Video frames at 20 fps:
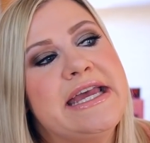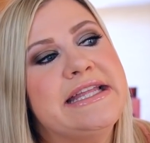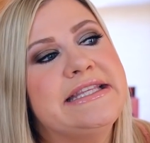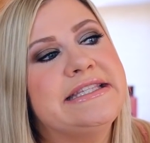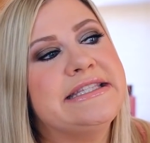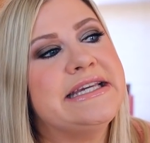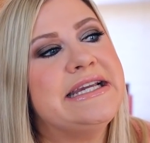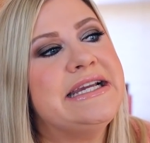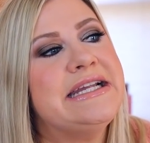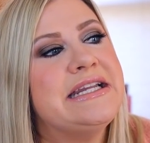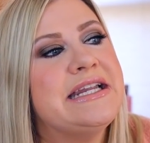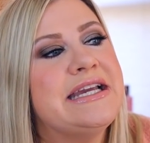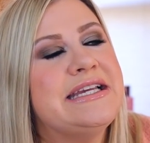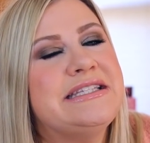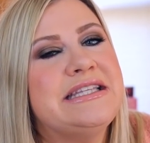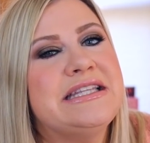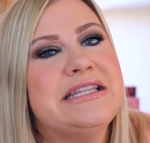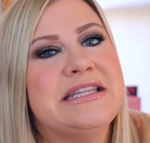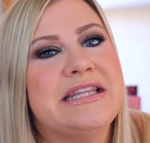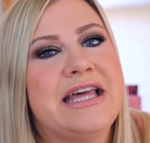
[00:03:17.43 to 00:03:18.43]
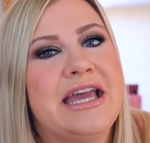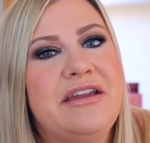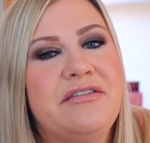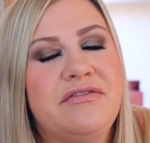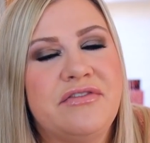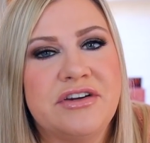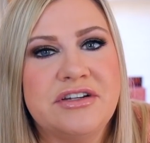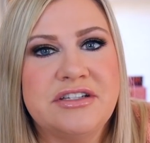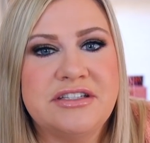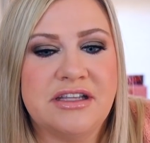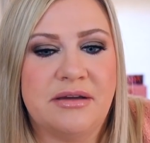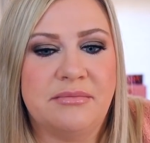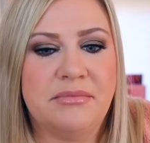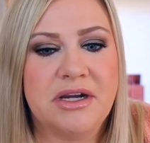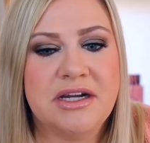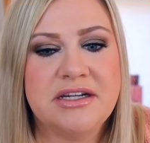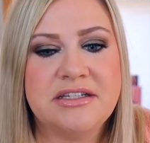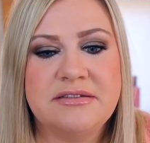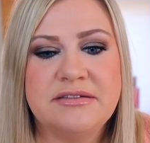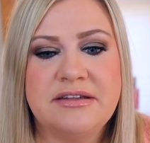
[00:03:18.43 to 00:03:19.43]
It's like nice and light for
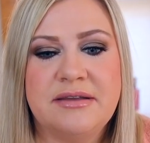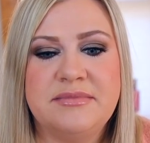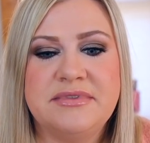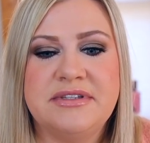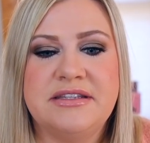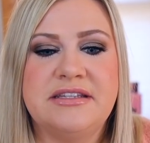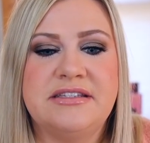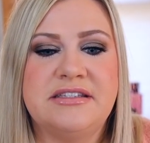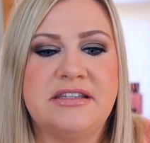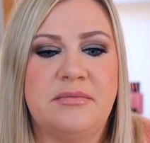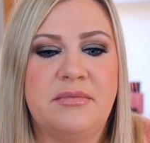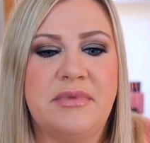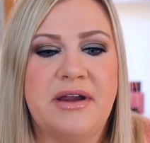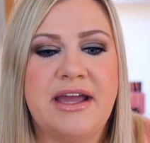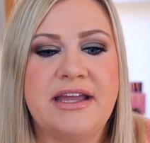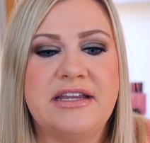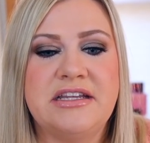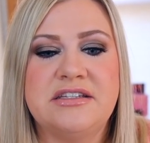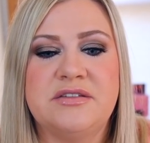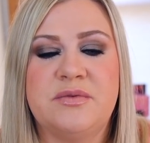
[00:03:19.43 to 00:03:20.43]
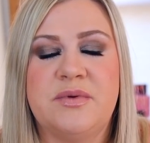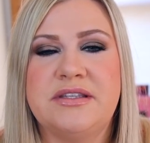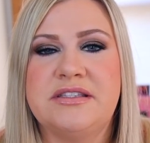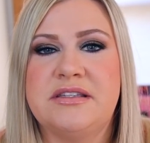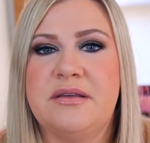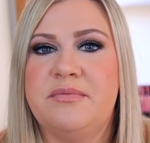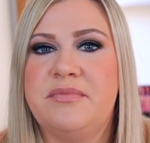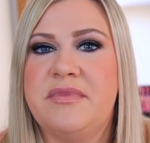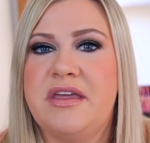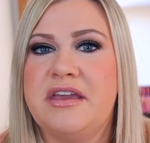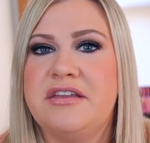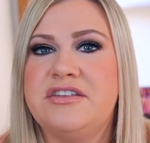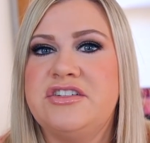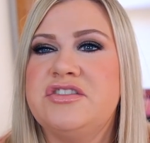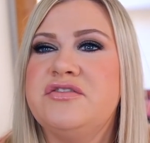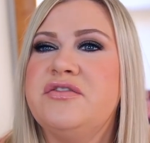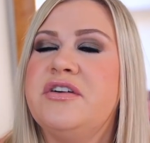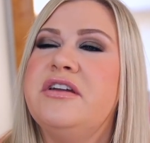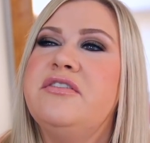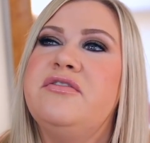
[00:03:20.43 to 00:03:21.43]
summer. Sometimes in the summer, I just want something
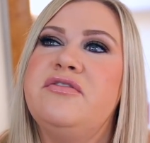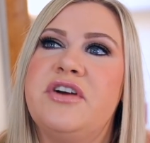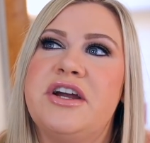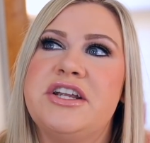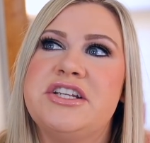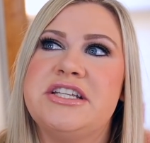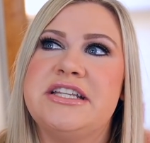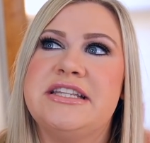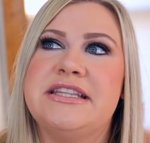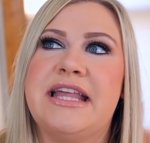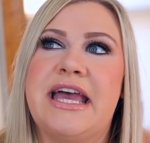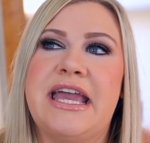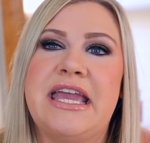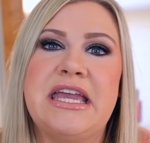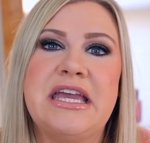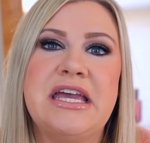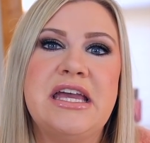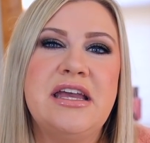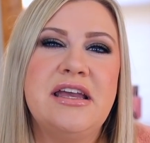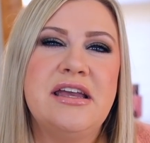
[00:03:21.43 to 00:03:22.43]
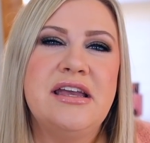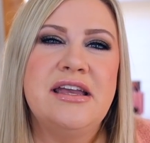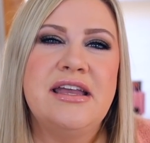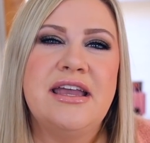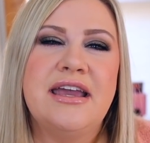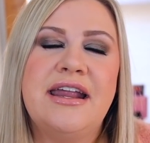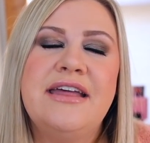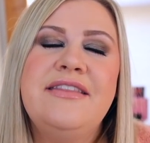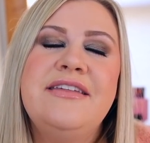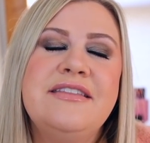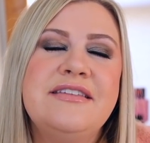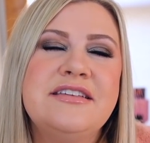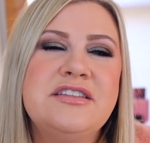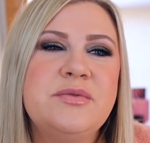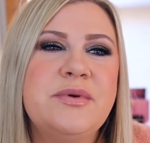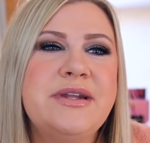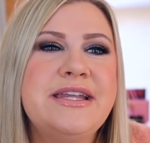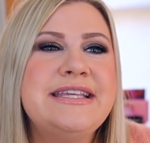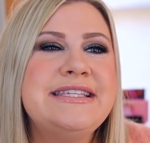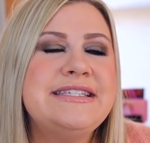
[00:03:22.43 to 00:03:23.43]
just very fresh and light. And I think this
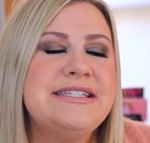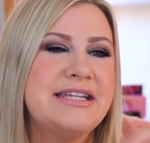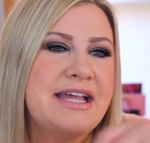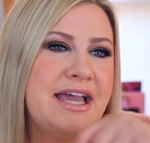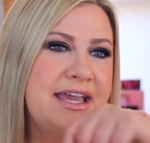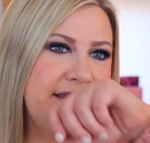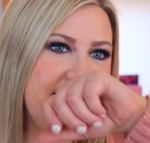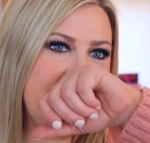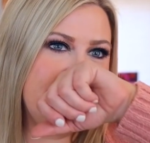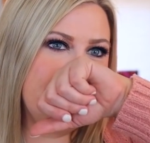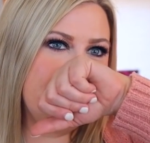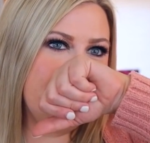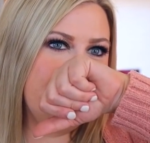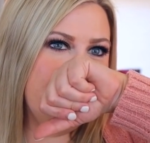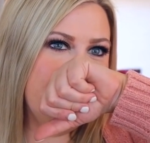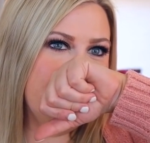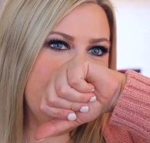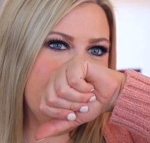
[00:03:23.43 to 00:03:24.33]
one is nice.